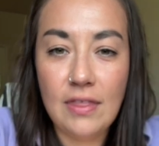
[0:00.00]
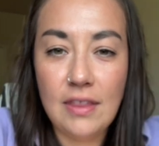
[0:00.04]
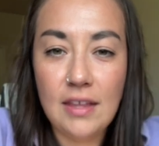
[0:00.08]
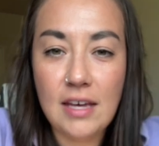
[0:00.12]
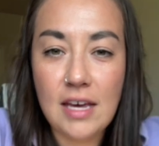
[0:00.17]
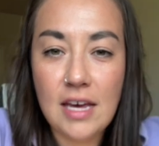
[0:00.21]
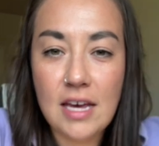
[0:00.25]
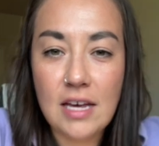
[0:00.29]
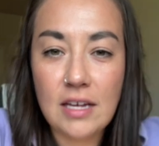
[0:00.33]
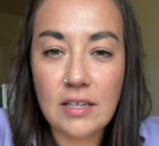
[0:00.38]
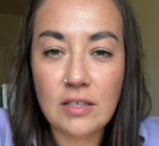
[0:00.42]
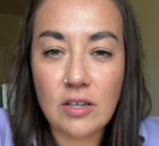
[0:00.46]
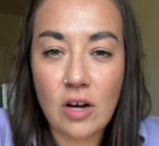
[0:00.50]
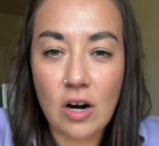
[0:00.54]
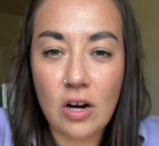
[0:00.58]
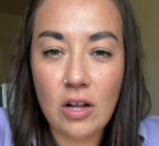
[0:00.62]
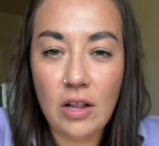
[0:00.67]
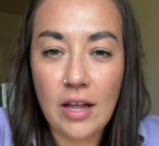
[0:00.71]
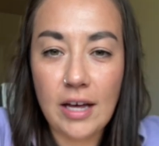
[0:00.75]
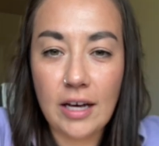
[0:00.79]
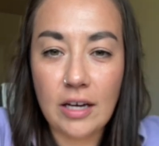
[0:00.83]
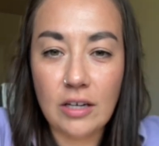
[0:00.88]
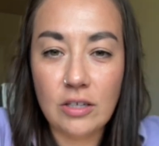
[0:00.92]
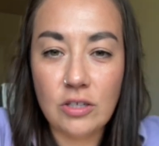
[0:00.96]
These are
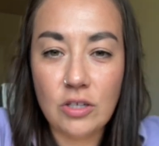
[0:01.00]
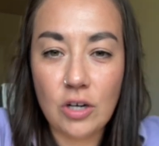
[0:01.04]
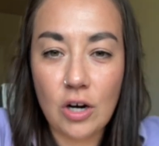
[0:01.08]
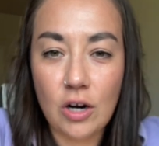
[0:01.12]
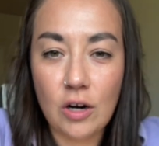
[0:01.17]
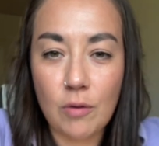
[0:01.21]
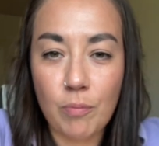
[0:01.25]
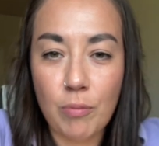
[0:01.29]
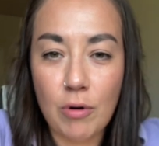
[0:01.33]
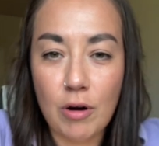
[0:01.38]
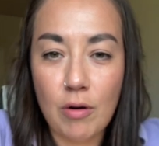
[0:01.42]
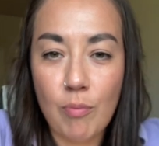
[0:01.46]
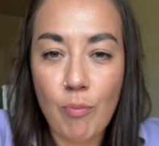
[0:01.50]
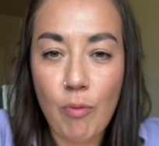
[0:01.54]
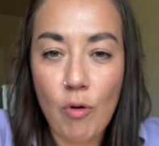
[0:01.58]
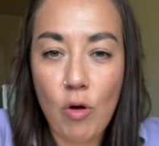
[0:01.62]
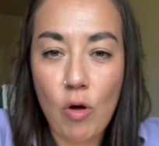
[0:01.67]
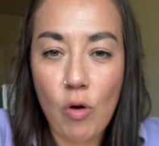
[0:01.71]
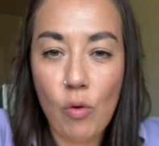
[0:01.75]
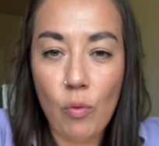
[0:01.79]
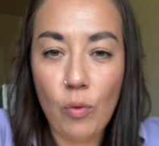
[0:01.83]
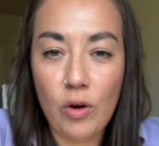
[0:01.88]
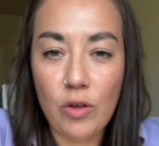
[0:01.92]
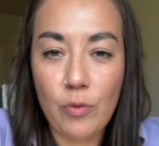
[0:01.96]
like a dark
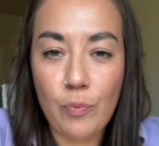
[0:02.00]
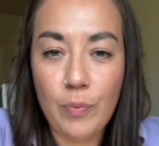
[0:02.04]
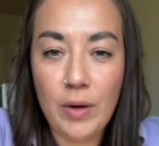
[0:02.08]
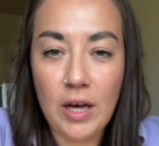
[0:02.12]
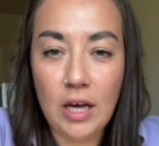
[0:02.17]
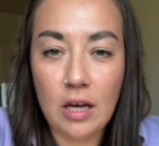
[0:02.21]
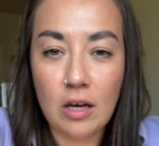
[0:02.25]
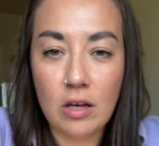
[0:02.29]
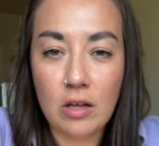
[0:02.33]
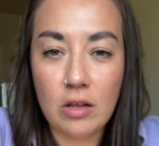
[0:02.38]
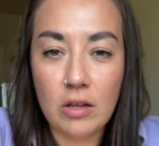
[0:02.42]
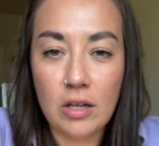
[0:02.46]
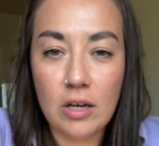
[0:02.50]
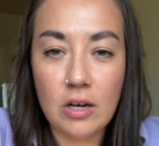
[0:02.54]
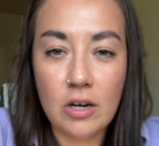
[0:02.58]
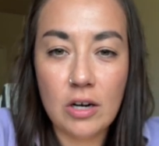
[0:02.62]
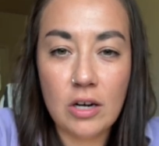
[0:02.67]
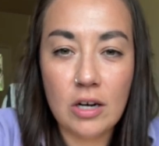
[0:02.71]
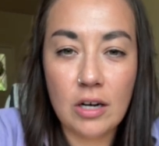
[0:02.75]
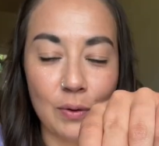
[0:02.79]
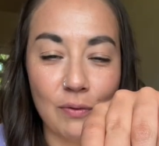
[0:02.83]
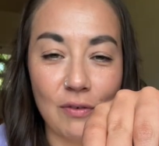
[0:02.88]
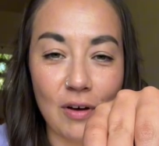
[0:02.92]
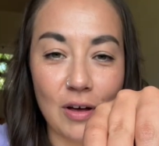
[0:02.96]
purple with pink
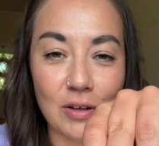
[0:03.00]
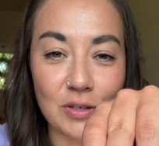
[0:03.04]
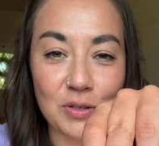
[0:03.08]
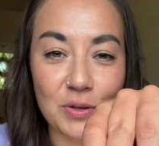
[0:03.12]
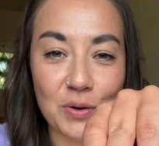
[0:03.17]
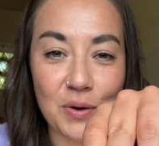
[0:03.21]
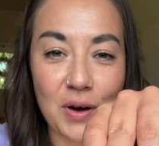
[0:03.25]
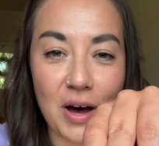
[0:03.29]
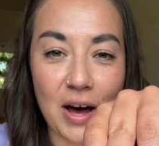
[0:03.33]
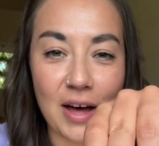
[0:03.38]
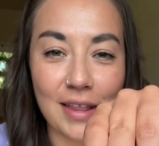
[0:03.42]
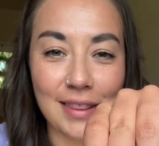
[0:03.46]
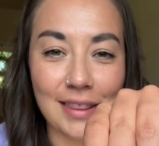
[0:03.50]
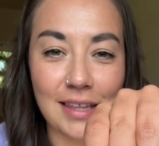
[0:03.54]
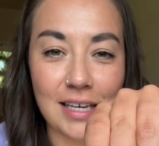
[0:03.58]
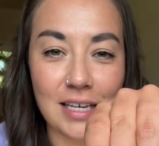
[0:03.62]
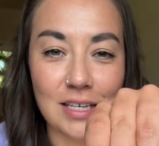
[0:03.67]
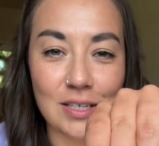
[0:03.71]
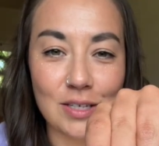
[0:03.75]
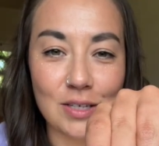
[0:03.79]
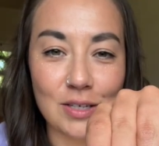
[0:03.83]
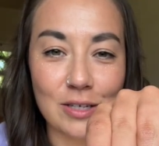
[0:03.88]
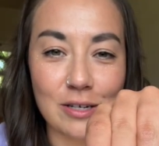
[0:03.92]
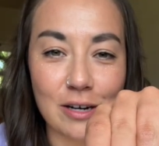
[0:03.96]
glitter. We've also got
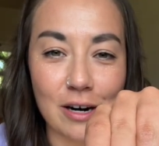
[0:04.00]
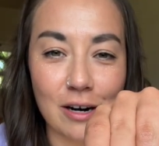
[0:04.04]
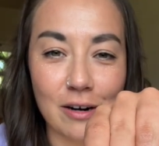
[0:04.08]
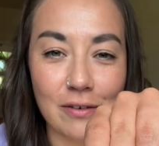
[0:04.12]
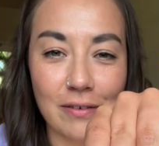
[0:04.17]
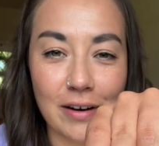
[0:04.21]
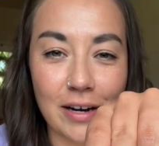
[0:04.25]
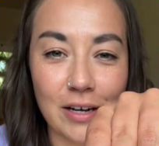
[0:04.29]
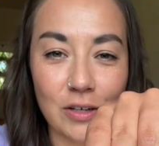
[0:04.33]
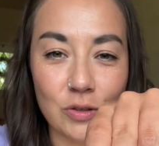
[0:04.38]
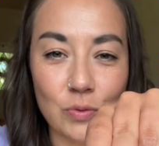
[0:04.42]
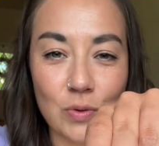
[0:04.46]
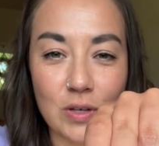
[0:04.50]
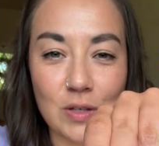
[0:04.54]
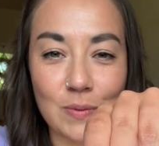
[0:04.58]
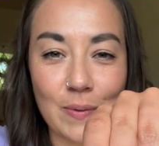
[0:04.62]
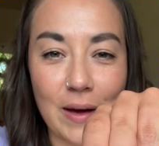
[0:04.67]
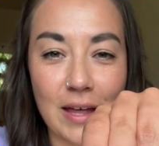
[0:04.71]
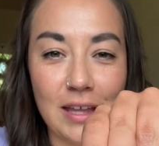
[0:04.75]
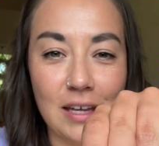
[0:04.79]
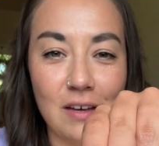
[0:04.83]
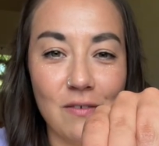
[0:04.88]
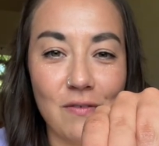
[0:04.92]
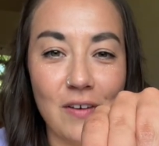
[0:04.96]
these star rings with
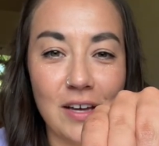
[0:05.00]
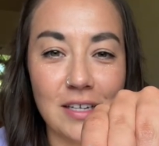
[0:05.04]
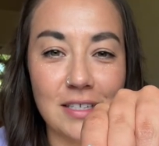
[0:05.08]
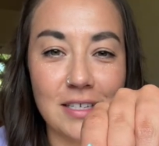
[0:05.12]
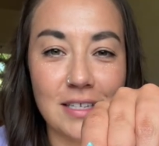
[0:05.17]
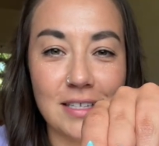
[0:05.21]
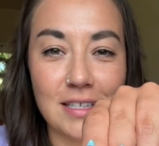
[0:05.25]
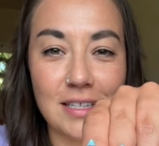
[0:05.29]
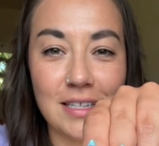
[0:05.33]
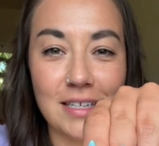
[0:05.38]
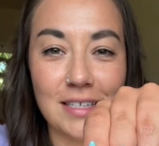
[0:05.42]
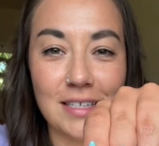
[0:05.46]
smiley faces in the